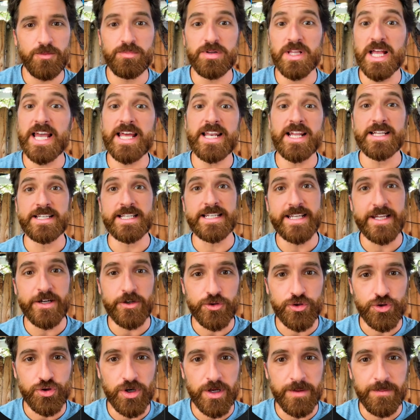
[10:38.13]
Plan a
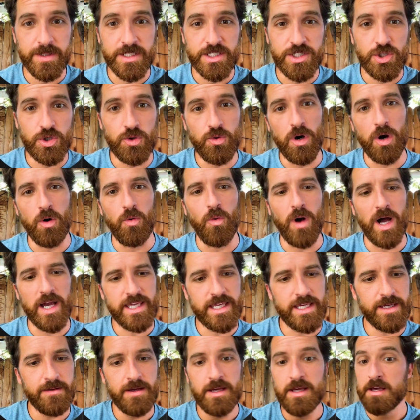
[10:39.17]
detailed trip to
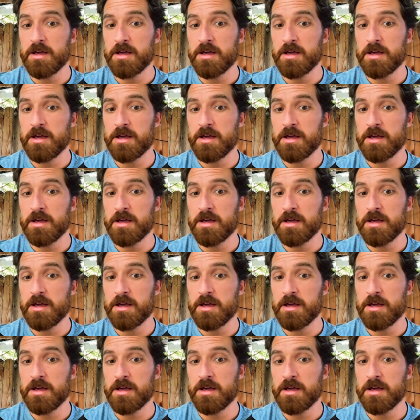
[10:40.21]
Hawaii.